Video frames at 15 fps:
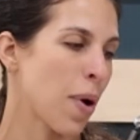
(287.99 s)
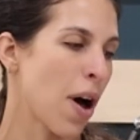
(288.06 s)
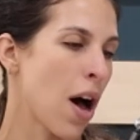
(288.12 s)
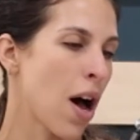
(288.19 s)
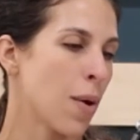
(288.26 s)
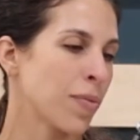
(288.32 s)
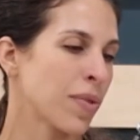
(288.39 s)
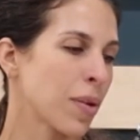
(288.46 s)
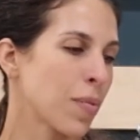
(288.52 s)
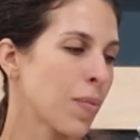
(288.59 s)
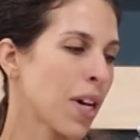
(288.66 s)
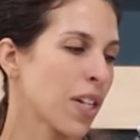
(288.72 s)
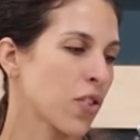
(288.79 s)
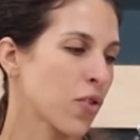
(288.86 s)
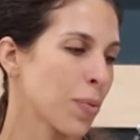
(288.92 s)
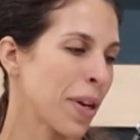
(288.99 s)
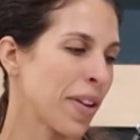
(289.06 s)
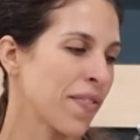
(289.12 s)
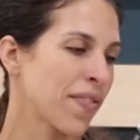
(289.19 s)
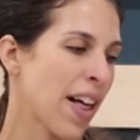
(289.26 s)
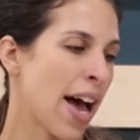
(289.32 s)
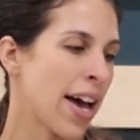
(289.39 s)
Palms must
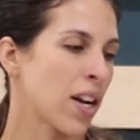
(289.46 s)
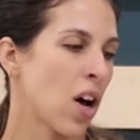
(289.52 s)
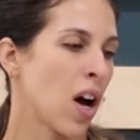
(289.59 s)
remain flat